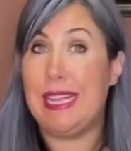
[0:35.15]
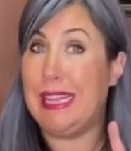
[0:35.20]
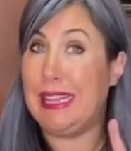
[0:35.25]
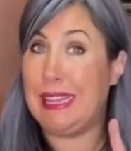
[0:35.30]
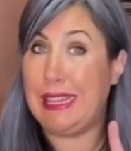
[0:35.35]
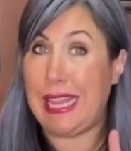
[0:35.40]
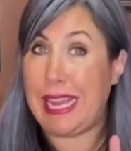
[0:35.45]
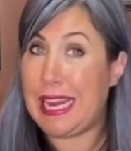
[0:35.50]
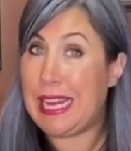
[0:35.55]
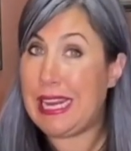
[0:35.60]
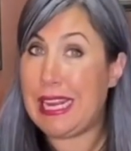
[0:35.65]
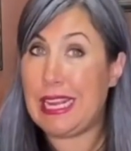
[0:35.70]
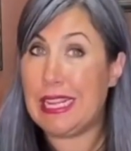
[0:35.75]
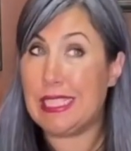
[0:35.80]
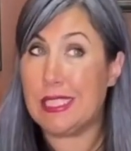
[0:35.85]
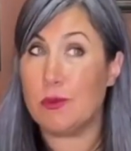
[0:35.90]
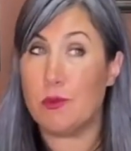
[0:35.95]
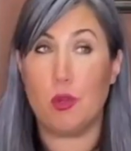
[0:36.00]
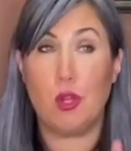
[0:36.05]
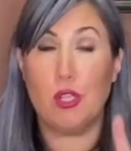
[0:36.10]
Ladies,
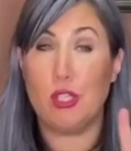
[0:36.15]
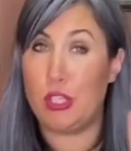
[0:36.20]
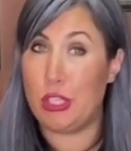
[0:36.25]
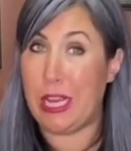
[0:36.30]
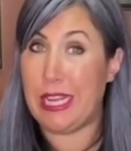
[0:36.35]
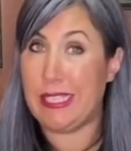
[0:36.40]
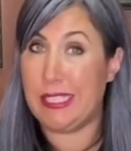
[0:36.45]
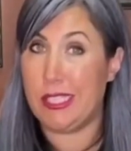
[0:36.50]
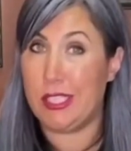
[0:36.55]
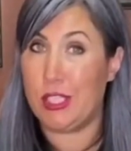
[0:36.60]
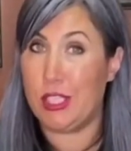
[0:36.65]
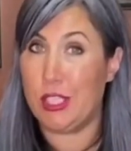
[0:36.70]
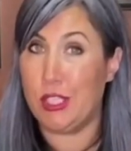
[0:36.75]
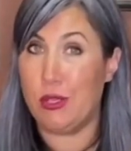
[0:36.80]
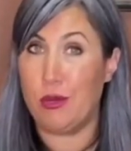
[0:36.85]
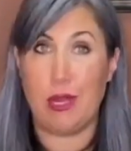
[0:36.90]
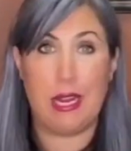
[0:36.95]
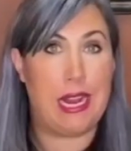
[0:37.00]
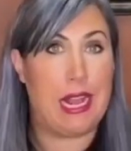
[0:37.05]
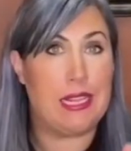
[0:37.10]
well gents
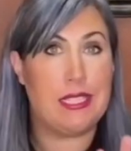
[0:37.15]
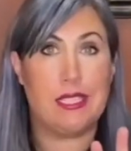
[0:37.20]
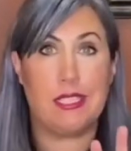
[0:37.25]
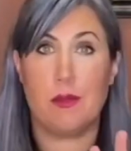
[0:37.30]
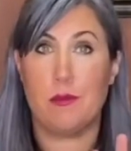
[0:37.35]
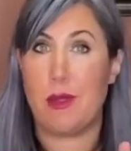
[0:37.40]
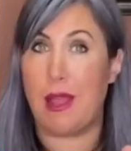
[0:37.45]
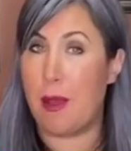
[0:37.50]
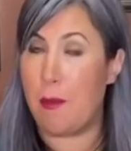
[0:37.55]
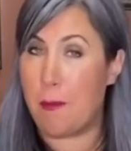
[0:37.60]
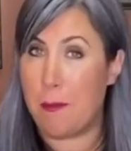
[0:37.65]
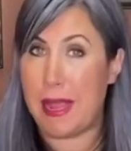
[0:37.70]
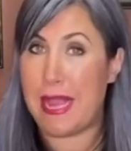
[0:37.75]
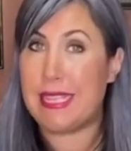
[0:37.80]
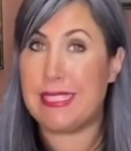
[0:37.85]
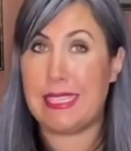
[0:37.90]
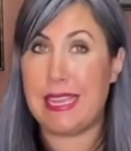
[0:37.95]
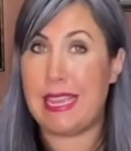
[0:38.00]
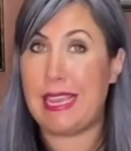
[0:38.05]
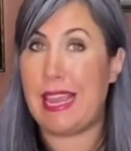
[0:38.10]
too, it has some
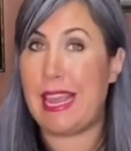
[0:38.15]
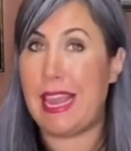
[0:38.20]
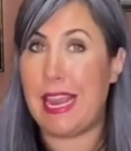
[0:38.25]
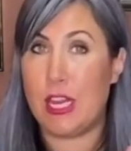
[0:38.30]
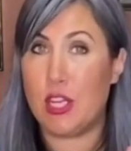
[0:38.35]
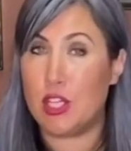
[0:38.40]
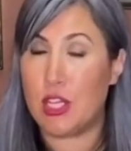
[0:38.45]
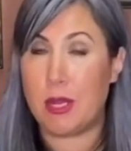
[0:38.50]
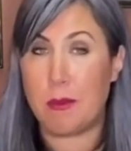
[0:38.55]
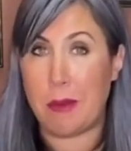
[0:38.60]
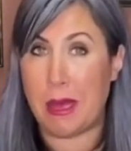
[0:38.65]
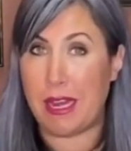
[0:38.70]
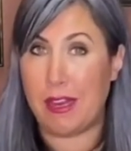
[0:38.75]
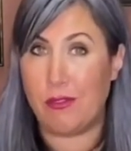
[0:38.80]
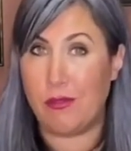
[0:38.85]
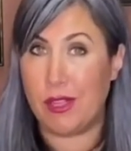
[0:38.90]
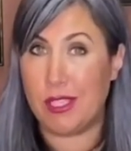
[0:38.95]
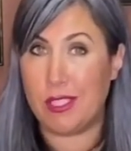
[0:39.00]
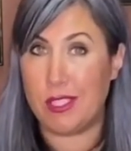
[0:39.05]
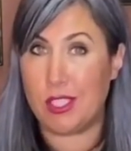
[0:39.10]
amazing aging
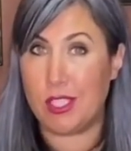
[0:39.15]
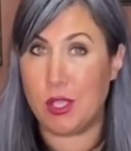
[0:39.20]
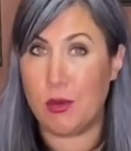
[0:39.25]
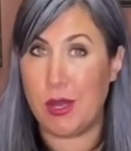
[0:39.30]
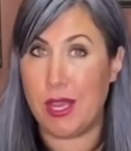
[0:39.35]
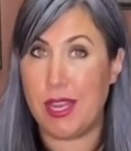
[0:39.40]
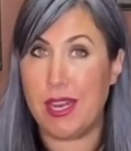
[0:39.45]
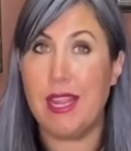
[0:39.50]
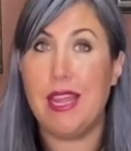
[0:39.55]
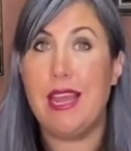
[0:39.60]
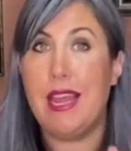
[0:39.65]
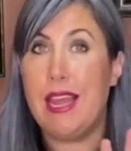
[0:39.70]
benefits to it